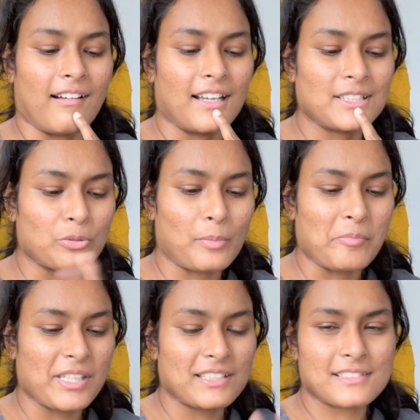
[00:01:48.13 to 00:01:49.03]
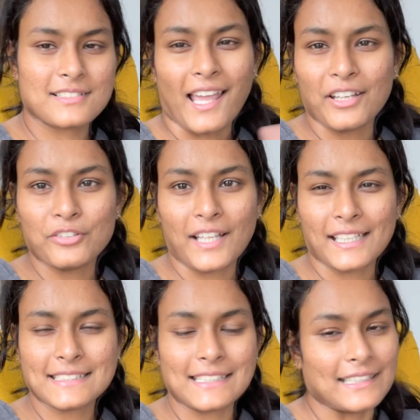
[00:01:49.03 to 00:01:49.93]
So maybe it's kind of like
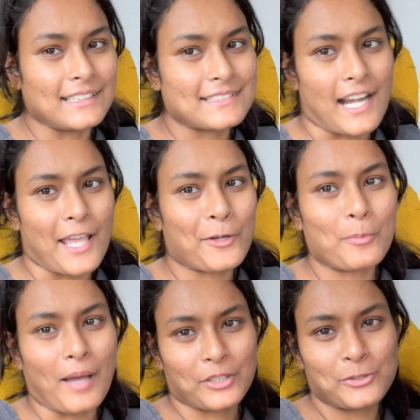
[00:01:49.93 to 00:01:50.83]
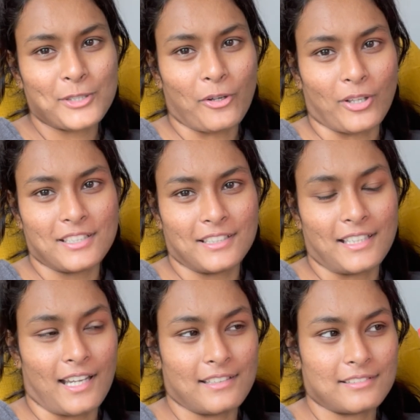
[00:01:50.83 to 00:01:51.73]
a series that I go back to an author
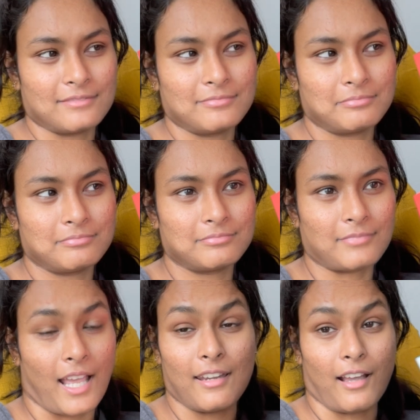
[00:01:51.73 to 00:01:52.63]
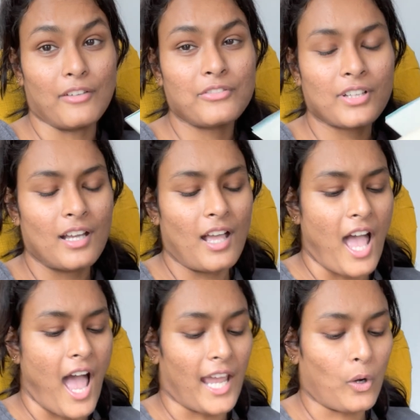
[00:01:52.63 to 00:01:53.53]
that I loved.
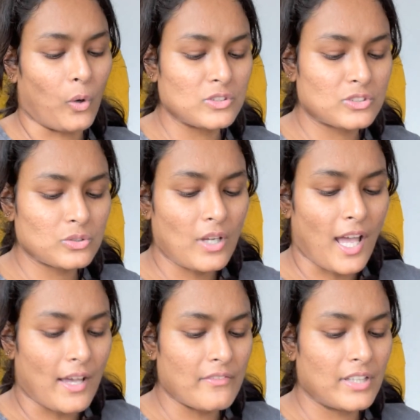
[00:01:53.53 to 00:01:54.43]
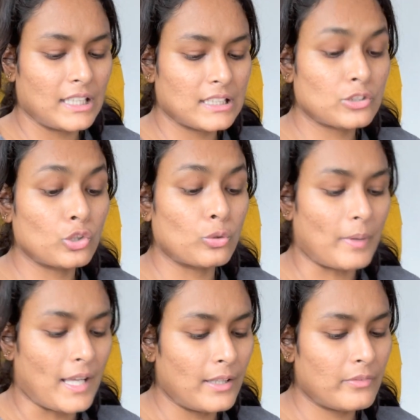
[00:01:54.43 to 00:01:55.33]
I also have his
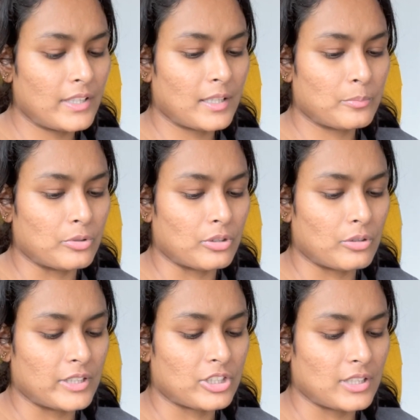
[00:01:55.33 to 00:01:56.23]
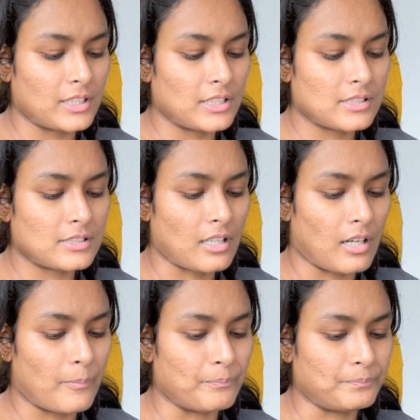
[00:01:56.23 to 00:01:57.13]
Nobel-winning book, which is
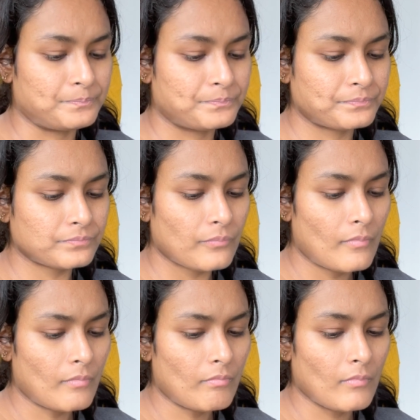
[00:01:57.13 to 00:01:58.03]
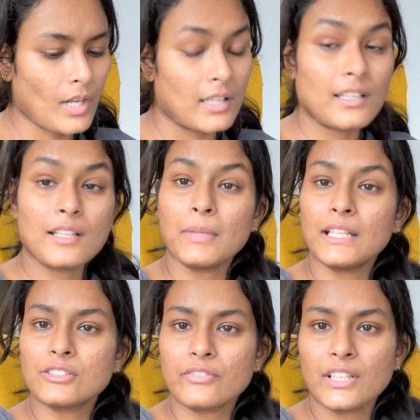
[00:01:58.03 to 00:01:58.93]
The
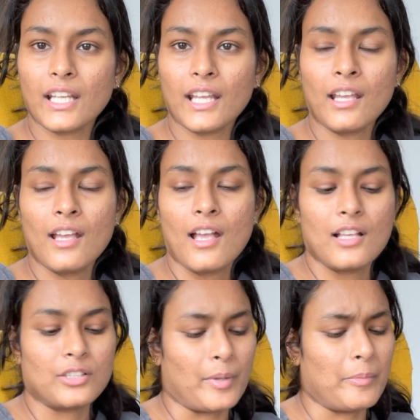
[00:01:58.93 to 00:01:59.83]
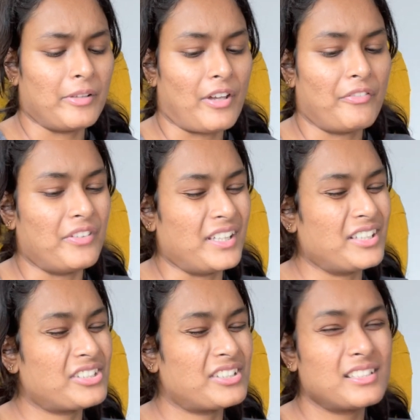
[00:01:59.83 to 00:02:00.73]
Remains of the Day. So maybe if I
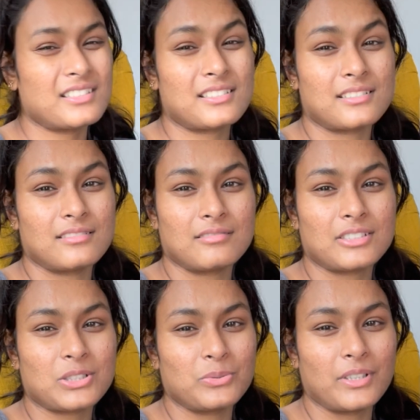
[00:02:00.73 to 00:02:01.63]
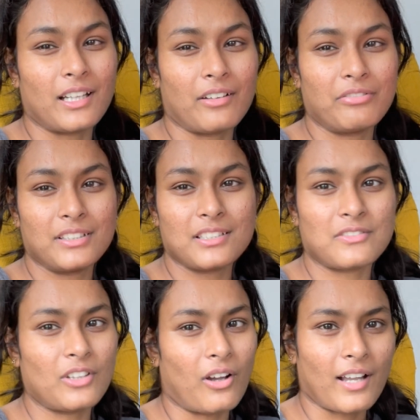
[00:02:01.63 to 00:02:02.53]
finish this soon enough in this vlog,